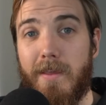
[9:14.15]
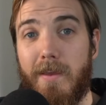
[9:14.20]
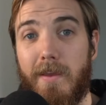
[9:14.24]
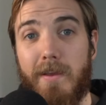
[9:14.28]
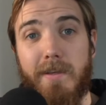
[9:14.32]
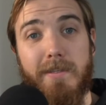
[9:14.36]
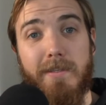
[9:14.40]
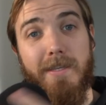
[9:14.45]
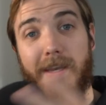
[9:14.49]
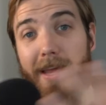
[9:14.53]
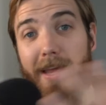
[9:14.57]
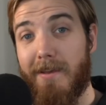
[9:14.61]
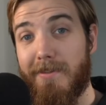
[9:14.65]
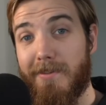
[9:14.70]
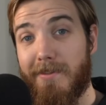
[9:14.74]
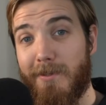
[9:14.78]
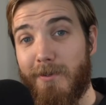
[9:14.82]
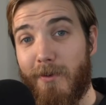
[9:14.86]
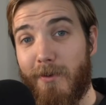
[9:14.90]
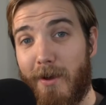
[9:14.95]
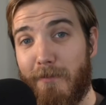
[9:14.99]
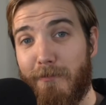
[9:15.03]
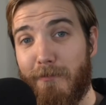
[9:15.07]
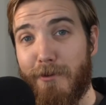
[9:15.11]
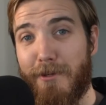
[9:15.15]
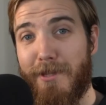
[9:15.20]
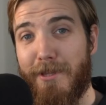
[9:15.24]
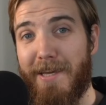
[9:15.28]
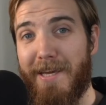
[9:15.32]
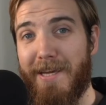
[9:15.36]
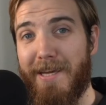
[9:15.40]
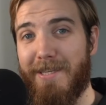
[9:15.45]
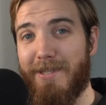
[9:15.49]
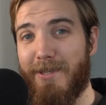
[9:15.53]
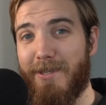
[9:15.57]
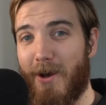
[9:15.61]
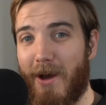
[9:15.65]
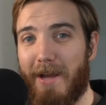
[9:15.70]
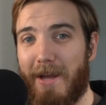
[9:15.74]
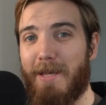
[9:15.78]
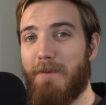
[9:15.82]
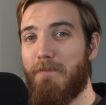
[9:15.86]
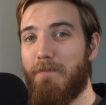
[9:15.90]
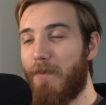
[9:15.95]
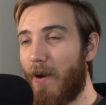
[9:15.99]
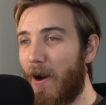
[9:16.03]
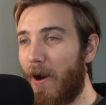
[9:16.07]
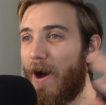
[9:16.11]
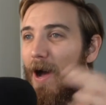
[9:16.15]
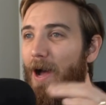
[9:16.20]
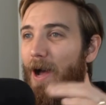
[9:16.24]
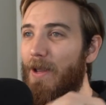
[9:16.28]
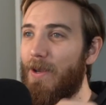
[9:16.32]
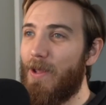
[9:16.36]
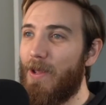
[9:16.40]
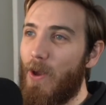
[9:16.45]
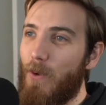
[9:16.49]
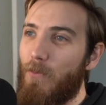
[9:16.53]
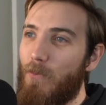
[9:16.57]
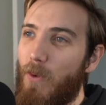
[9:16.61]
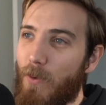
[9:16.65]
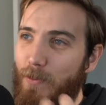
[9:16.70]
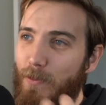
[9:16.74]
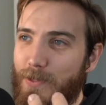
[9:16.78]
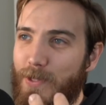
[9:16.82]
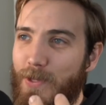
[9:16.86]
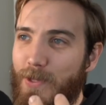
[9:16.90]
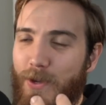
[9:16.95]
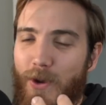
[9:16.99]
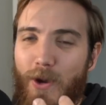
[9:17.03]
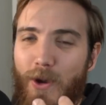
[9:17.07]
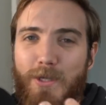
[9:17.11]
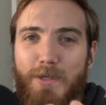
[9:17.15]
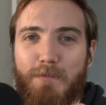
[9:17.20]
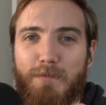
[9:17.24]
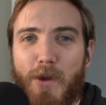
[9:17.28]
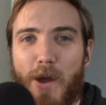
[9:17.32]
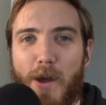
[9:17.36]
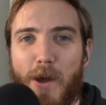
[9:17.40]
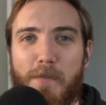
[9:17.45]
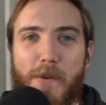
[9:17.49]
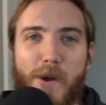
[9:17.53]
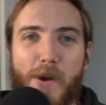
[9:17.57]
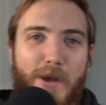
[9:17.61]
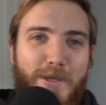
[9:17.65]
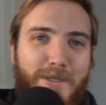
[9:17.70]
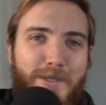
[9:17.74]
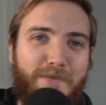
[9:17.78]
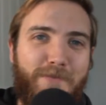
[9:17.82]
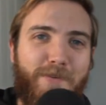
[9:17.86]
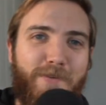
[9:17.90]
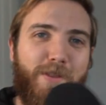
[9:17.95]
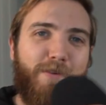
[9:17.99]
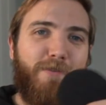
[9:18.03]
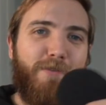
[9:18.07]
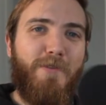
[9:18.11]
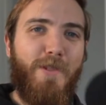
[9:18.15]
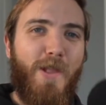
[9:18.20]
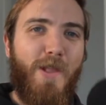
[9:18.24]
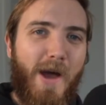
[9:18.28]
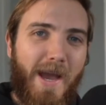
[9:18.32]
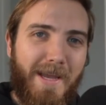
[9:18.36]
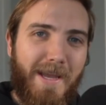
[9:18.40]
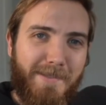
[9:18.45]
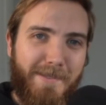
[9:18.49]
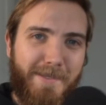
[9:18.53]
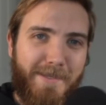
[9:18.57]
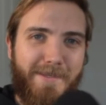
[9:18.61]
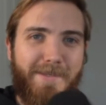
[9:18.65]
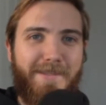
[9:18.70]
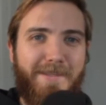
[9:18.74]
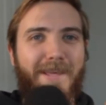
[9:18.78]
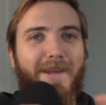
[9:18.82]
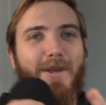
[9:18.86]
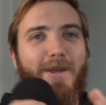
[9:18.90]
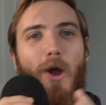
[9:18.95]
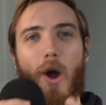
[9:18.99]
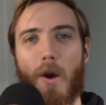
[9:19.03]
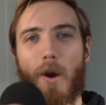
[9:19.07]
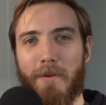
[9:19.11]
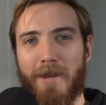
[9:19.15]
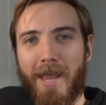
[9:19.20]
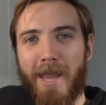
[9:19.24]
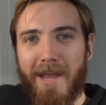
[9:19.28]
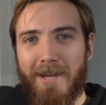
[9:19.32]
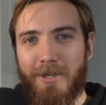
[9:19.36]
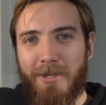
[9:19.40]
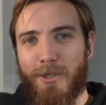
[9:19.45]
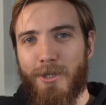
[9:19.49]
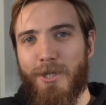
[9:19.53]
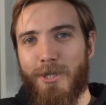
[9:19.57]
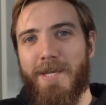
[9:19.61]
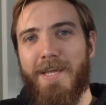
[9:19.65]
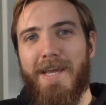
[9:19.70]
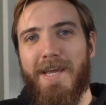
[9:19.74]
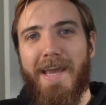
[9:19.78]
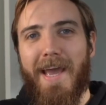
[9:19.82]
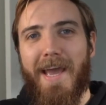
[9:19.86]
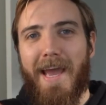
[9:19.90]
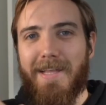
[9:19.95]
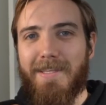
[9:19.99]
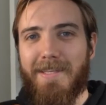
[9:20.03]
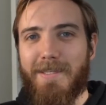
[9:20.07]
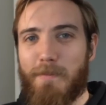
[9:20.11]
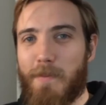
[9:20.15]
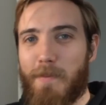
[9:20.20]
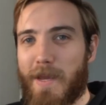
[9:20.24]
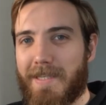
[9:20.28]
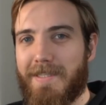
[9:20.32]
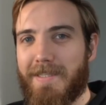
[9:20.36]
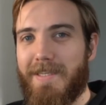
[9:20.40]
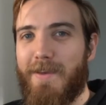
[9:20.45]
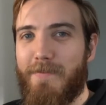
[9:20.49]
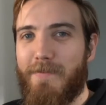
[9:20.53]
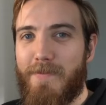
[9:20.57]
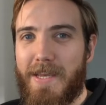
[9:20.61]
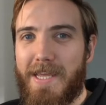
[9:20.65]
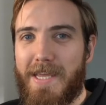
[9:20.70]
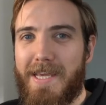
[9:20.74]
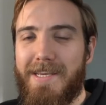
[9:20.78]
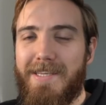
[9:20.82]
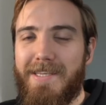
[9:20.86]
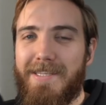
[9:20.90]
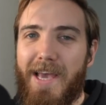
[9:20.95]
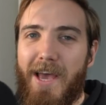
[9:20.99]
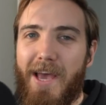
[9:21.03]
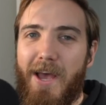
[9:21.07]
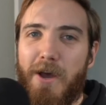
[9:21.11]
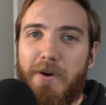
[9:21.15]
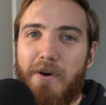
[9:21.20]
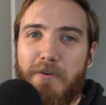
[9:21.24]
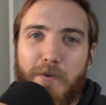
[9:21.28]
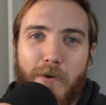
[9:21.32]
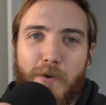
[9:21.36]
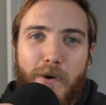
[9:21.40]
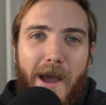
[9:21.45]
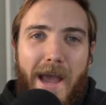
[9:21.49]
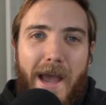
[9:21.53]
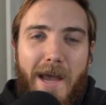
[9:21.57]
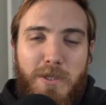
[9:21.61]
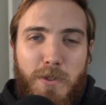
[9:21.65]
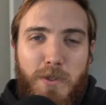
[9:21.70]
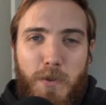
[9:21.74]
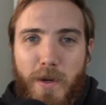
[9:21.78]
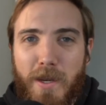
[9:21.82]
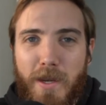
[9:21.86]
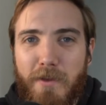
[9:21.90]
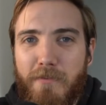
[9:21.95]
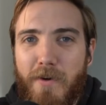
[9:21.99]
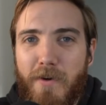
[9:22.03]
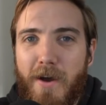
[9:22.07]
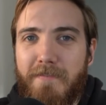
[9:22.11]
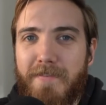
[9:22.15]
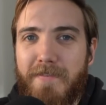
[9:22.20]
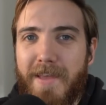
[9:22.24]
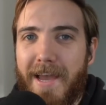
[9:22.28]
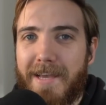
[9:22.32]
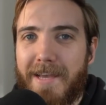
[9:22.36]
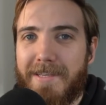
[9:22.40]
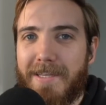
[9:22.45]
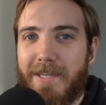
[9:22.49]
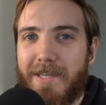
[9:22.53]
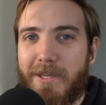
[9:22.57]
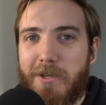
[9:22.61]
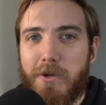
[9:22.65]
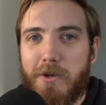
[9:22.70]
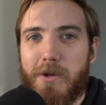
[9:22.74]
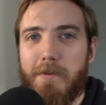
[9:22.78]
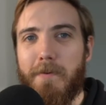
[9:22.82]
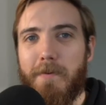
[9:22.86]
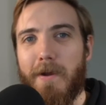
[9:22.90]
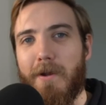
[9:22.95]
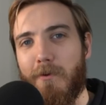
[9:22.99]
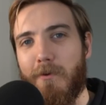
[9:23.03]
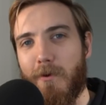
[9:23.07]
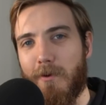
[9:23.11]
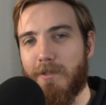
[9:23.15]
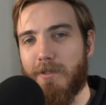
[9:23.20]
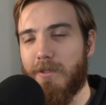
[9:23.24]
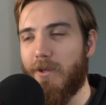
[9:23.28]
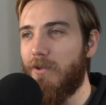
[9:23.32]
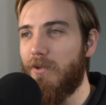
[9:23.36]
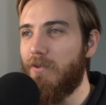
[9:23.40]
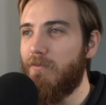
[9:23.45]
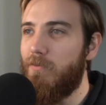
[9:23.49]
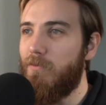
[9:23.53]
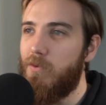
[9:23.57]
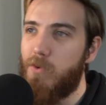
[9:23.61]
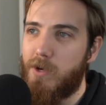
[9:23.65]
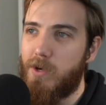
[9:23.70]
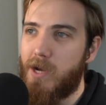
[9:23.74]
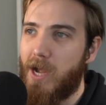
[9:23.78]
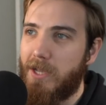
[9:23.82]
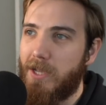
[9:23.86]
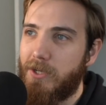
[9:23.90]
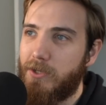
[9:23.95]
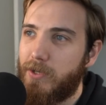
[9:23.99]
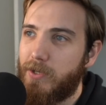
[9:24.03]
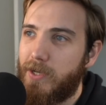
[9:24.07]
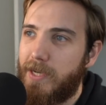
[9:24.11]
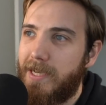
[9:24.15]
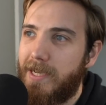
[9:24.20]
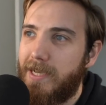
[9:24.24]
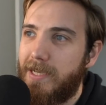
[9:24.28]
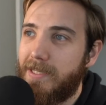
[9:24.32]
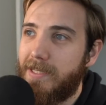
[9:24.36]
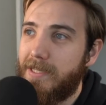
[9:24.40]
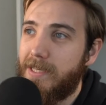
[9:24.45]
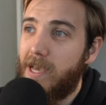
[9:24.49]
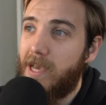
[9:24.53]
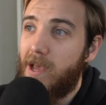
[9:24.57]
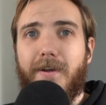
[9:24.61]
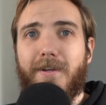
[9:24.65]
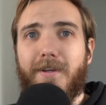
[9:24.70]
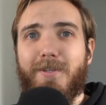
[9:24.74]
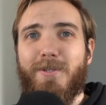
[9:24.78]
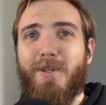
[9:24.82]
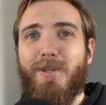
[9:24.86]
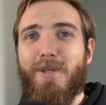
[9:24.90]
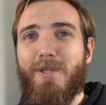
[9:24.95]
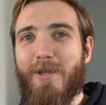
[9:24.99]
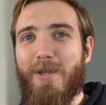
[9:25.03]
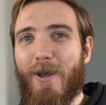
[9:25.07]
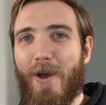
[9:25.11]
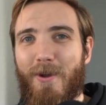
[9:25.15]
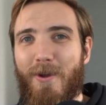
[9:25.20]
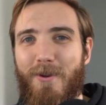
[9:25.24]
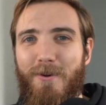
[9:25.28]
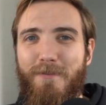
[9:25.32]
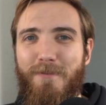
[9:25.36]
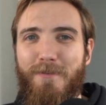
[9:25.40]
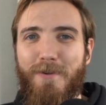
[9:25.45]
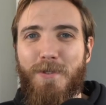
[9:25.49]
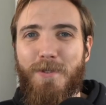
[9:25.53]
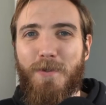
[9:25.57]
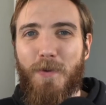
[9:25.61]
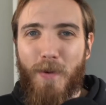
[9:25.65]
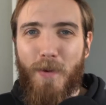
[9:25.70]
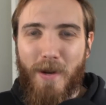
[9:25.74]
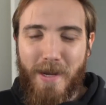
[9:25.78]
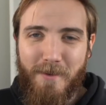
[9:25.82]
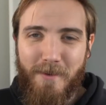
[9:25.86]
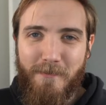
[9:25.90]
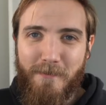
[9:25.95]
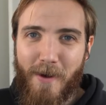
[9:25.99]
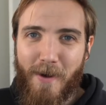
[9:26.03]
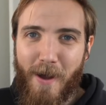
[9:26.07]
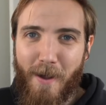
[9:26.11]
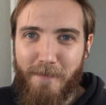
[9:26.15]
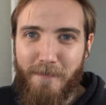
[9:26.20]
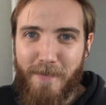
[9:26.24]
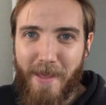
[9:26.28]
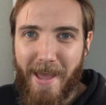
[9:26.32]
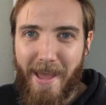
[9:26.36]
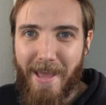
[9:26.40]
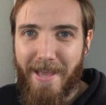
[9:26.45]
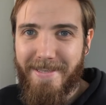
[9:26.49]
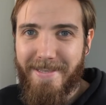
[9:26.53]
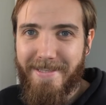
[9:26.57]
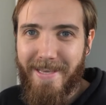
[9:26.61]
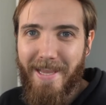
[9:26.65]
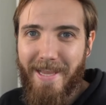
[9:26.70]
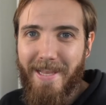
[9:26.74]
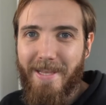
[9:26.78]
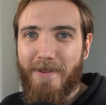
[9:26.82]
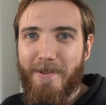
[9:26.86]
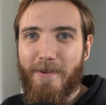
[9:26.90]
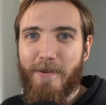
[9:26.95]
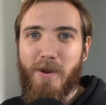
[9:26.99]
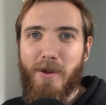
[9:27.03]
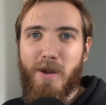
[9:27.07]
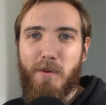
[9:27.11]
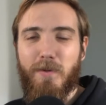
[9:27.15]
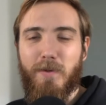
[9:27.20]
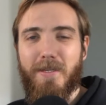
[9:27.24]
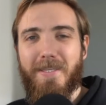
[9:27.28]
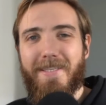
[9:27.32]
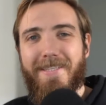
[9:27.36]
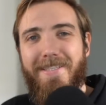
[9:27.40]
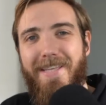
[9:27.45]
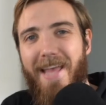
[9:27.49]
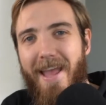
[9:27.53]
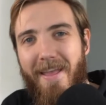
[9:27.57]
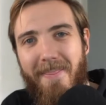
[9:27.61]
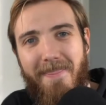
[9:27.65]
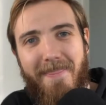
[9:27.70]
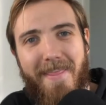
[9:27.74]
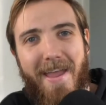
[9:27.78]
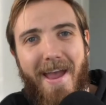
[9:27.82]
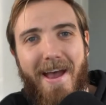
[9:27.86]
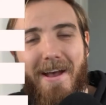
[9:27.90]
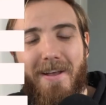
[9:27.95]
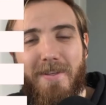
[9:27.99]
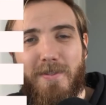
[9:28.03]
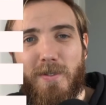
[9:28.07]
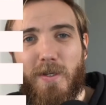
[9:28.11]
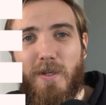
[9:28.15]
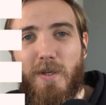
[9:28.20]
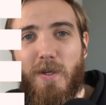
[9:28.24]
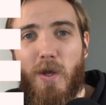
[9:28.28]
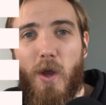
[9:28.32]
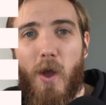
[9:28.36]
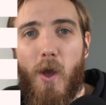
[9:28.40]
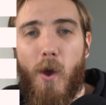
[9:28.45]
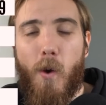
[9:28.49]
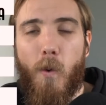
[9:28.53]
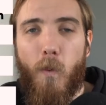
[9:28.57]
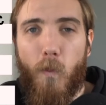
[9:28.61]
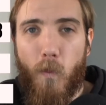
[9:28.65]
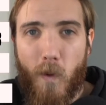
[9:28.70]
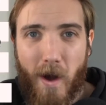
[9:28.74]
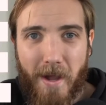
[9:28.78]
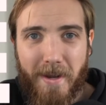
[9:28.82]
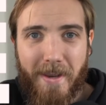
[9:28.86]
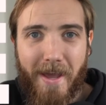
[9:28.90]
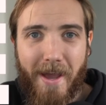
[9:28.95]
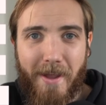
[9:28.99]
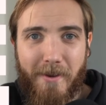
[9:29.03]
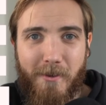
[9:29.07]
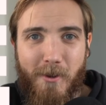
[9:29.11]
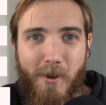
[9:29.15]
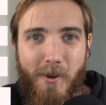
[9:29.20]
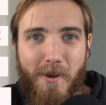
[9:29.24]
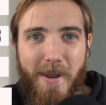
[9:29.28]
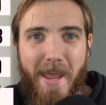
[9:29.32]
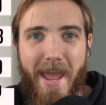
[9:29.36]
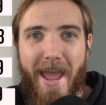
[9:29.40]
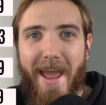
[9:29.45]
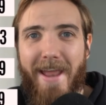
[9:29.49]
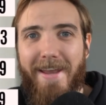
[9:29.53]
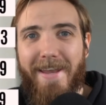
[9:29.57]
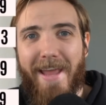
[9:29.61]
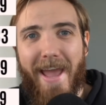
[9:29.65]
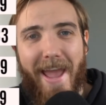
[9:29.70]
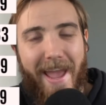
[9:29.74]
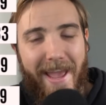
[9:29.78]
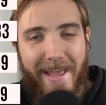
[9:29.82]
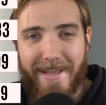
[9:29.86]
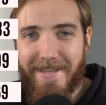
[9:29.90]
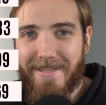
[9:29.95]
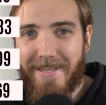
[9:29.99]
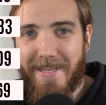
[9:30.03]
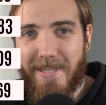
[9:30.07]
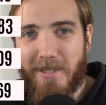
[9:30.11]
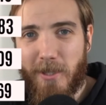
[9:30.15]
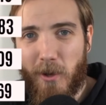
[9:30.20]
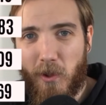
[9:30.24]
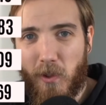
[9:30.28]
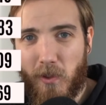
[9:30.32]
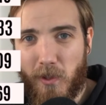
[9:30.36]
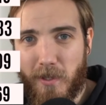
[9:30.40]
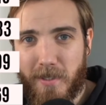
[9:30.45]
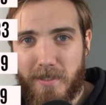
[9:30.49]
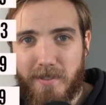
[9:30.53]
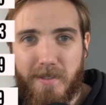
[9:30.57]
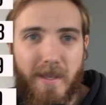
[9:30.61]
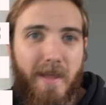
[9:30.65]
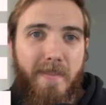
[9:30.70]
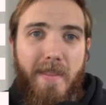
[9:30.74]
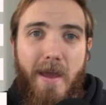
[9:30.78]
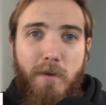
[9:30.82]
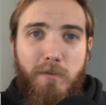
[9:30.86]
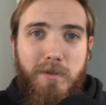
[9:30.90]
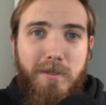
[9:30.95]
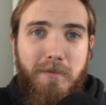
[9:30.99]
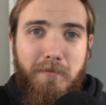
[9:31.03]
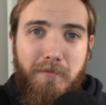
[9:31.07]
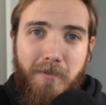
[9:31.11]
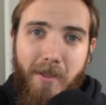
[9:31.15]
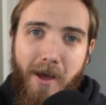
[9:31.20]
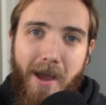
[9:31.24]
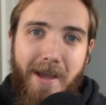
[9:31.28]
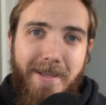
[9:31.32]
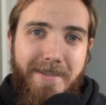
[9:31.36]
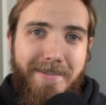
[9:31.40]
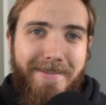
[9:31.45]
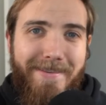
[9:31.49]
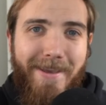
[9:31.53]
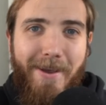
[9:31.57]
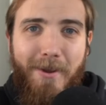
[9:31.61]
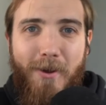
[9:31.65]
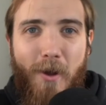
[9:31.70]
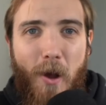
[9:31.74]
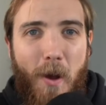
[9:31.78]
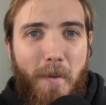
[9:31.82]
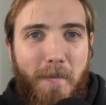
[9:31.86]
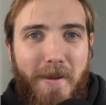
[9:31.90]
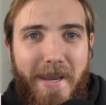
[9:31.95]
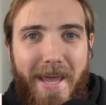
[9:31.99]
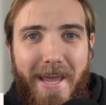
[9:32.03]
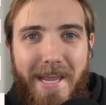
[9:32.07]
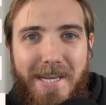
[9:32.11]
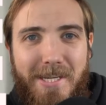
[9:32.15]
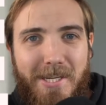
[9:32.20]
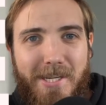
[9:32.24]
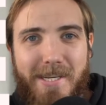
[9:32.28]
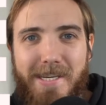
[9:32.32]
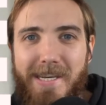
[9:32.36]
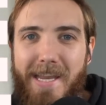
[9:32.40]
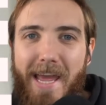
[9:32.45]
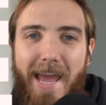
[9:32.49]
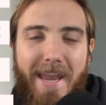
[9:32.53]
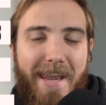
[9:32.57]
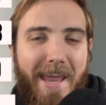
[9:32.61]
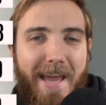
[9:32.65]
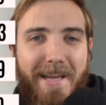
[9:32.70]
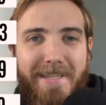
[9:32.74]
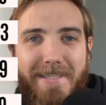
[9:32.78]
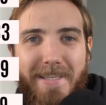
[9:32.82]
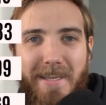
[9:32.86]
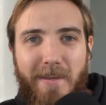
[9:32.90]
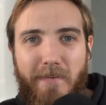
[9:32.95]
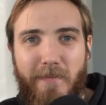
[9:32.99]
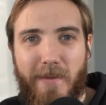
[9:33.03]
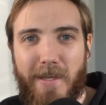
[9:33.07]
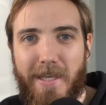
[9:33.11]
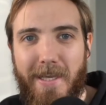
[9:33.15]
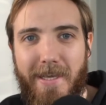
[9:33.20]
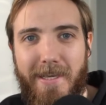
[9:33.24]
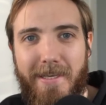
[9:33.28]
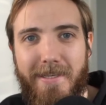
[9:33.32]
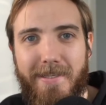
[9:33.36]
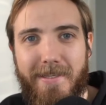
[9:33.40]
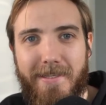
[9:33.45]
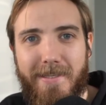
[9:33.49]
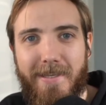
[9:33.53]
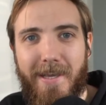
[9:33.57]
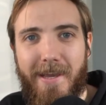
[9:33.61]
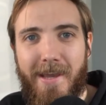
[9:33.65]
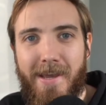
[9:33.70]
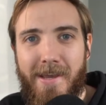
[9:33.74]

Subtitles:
So now's the time for the exciting part. What was the cost per person for the flights, the accommodation, and some activities for our 25 days in Europe across those 4 countries? So the total for 25 days in Europe was $10,180, and that was flights, accommodation, and activities.